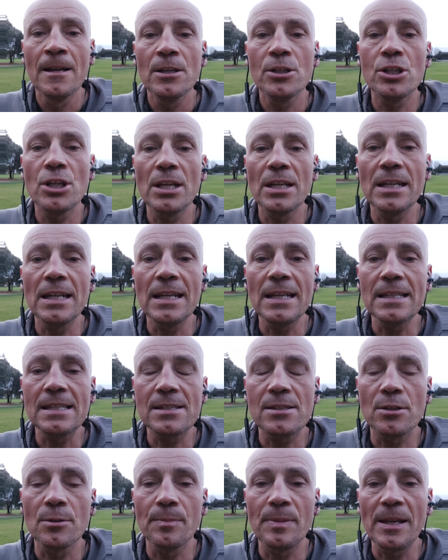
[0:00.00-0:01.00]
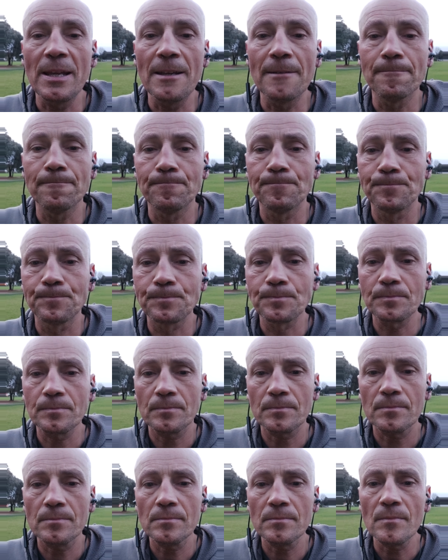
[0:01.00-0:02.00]
she needs to be
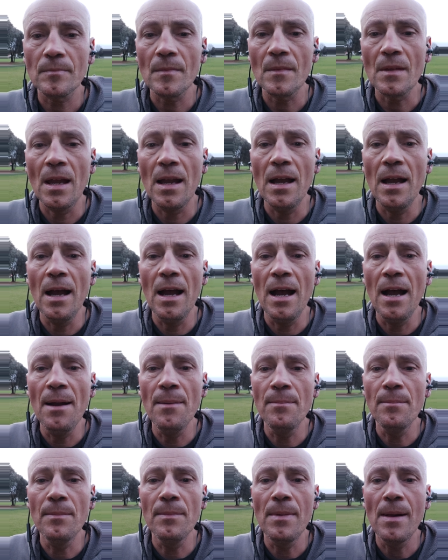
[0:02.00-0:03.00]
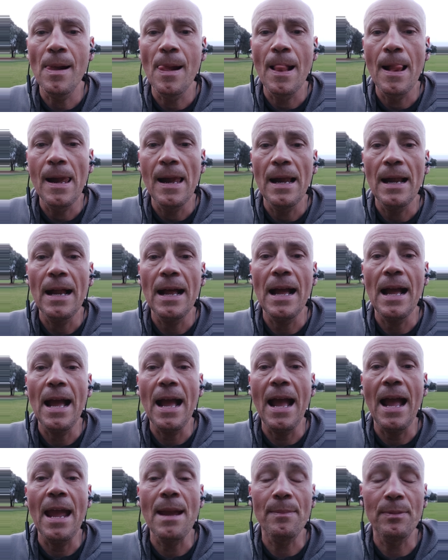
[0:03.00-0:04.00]
able
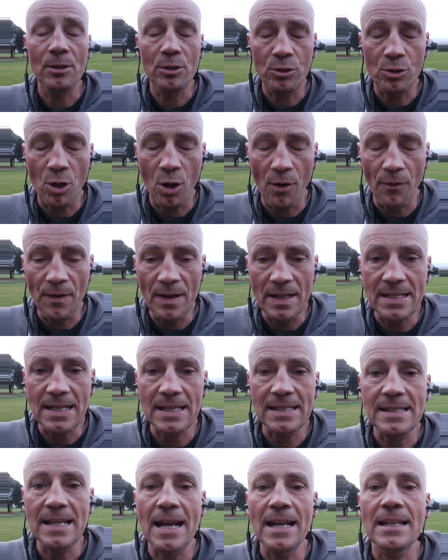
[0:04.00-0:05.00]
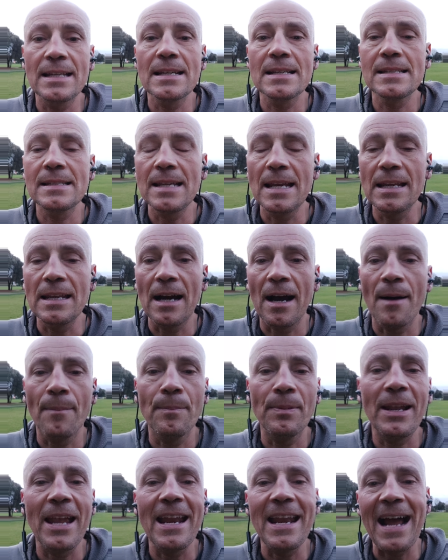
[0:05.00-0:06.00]
to cough, as I said, sit
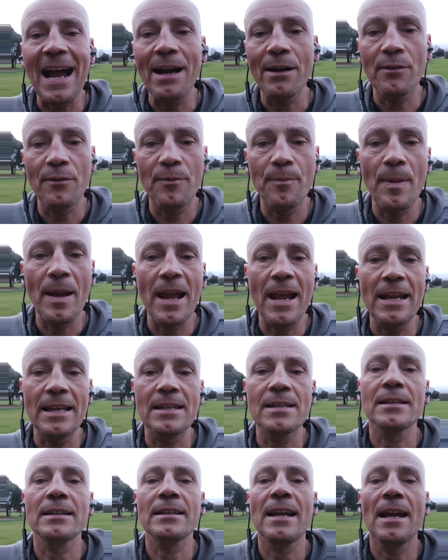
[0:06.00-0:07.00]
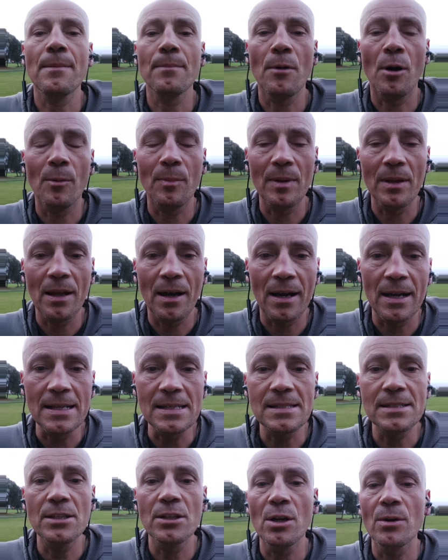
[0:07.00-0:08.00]
up, get out of bed, get
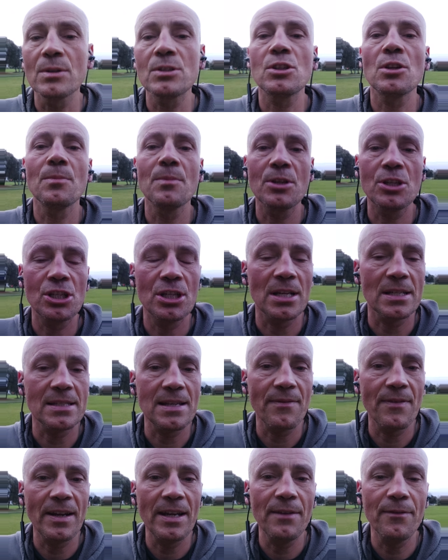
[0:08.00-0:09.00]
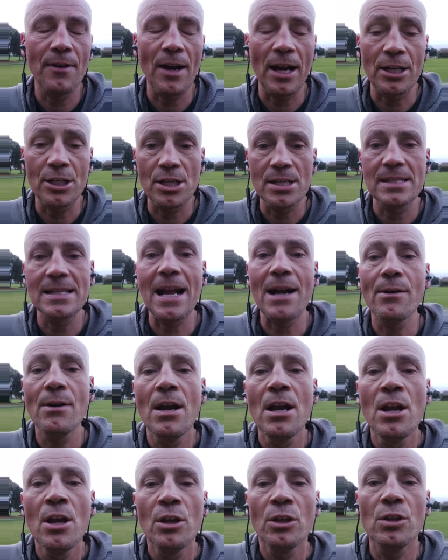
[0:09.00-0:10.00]
mobilized, you know, assuming she doesn't have any fractures. Now,
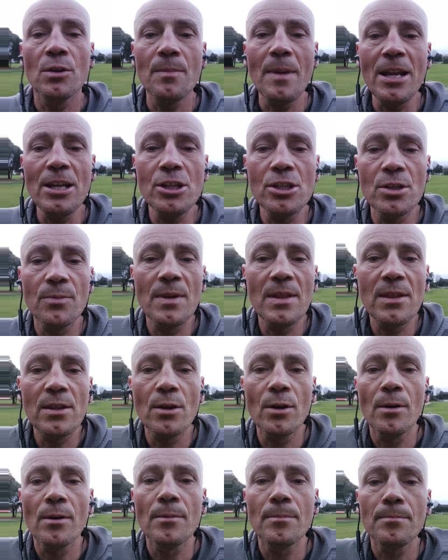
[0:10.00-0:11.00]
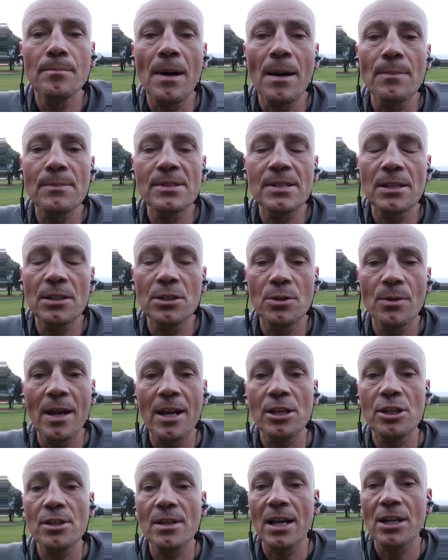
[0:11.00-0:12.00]
you mentioned with your mum's
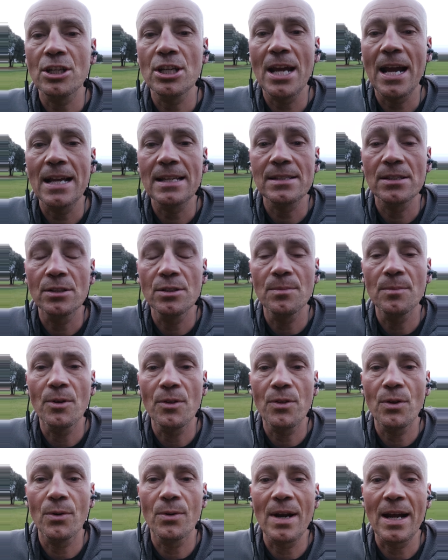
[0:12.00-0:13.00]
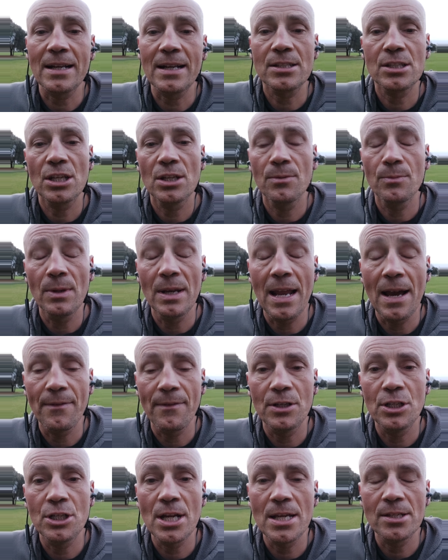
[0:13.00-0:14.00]
situation that she has a pneumothorax, she will
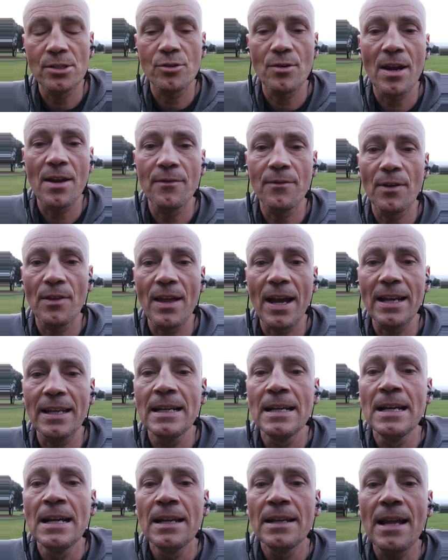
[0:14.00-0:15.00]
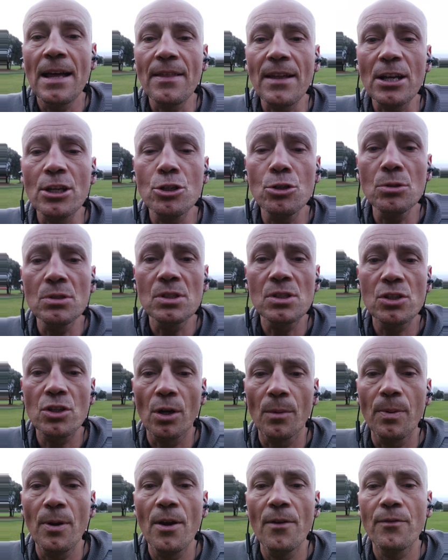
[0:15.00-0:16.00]
have a chest drain for that. Now, that shouldn't
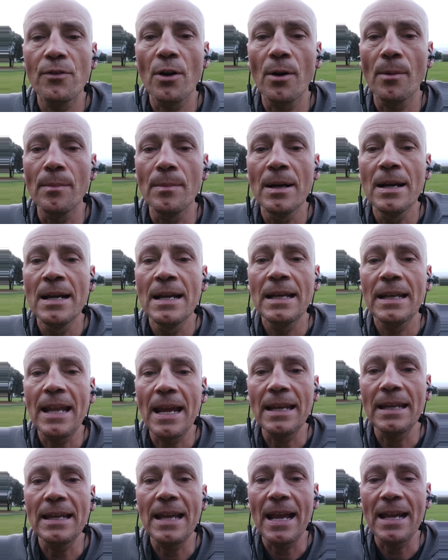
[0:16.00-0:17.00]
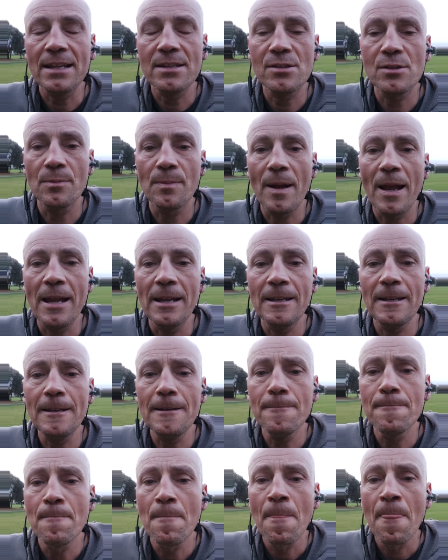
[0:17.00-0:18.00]
stop her from getting
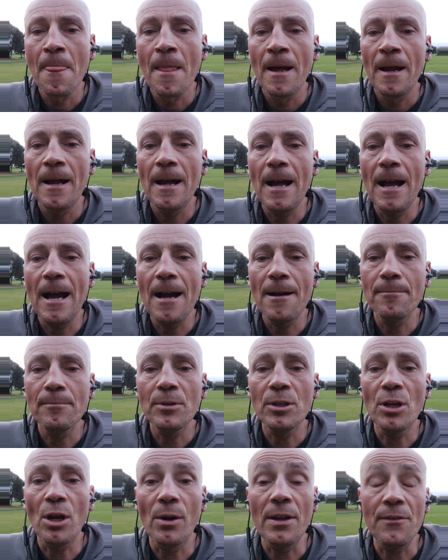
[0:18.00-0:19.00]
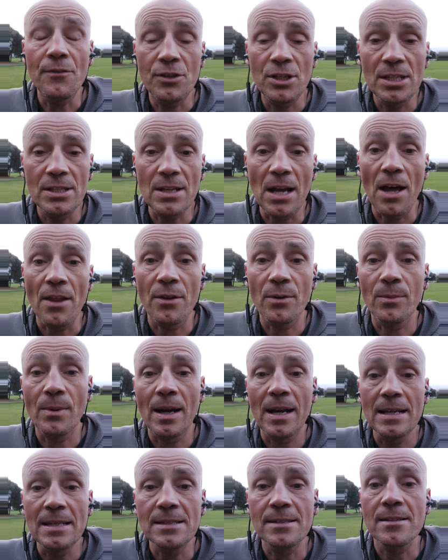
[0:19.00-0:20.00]
extubated. You know, if she's
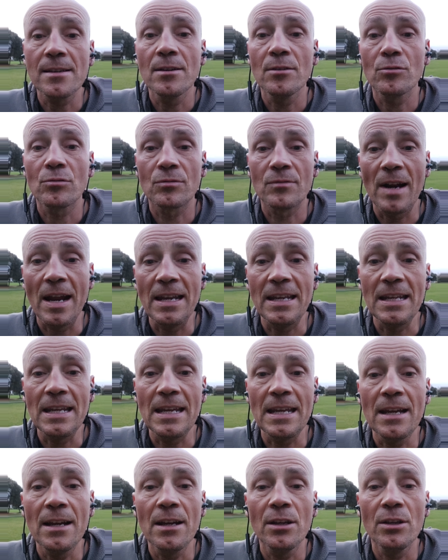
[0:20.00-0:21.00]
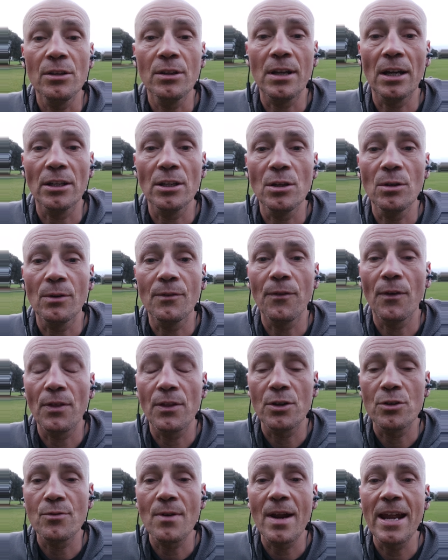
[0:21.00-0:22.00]
otherwise ready, you got to look for
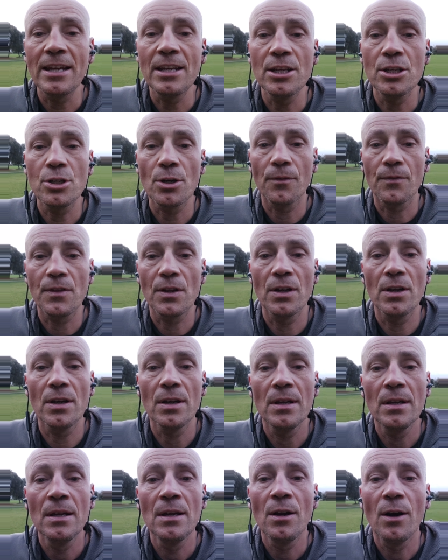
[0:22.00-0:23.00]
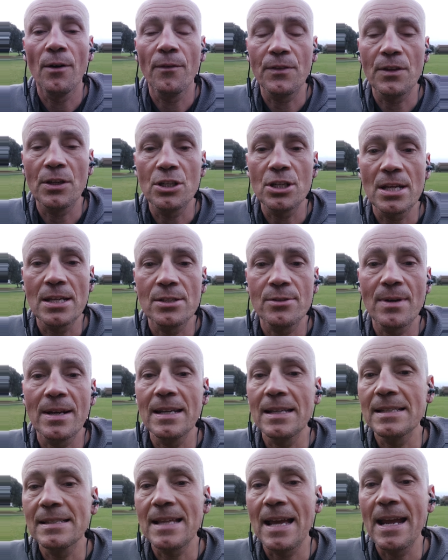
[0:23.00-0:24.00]
the drainage of the chest
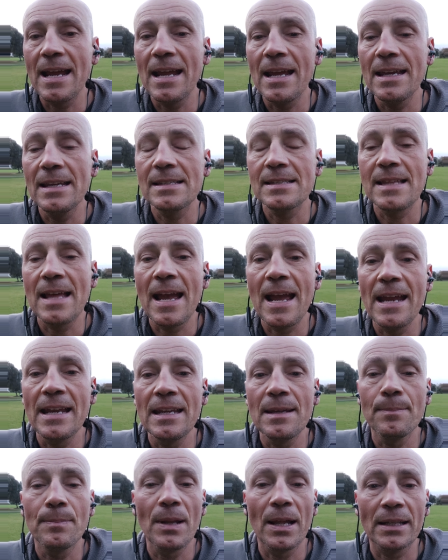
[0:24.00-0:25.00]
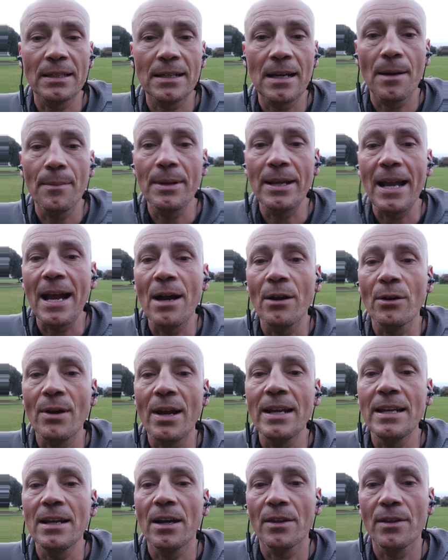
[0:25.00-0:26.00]
drain. Is there any blood coming out or
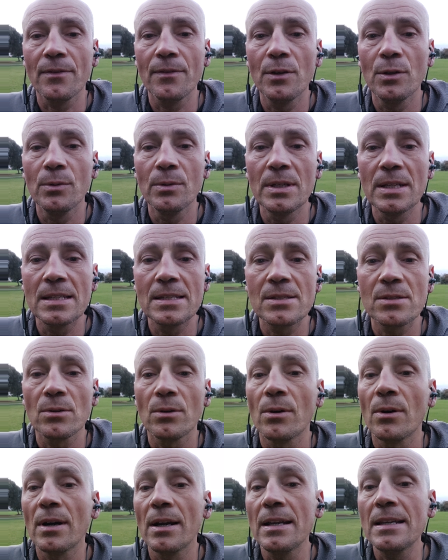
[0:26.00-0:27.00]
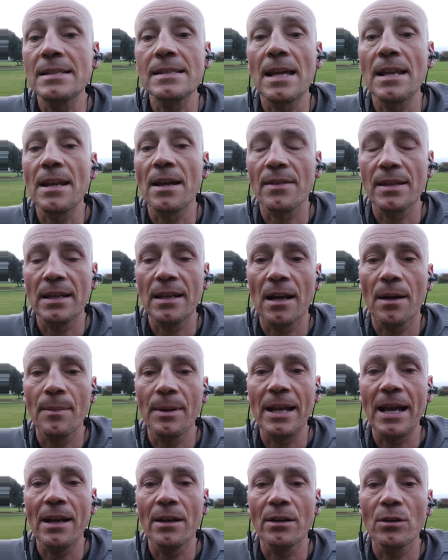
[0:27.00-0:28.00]
any other fluids, or is there nothing
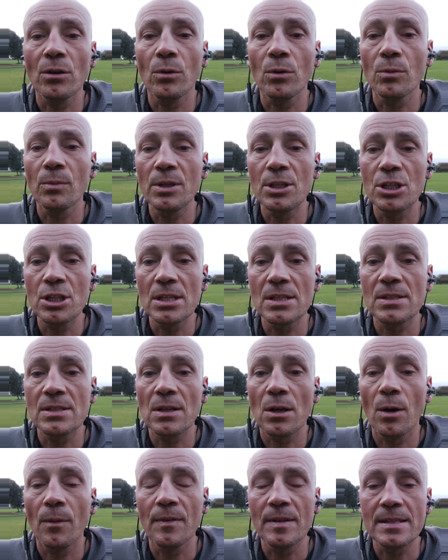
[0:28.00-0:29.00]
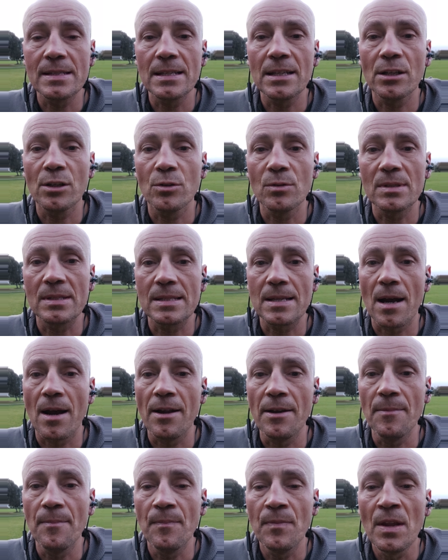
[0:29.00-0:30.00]
coming out at all, which is obviously a good
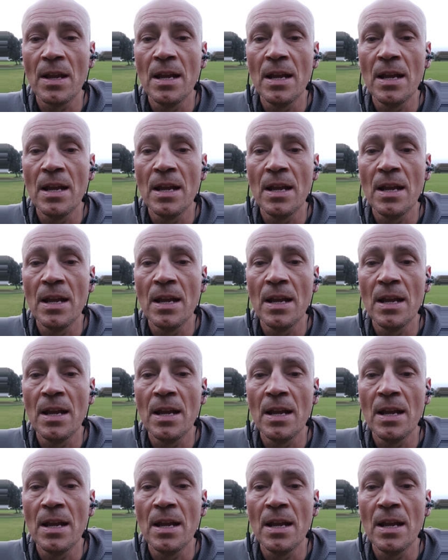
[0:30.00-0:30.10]
sign.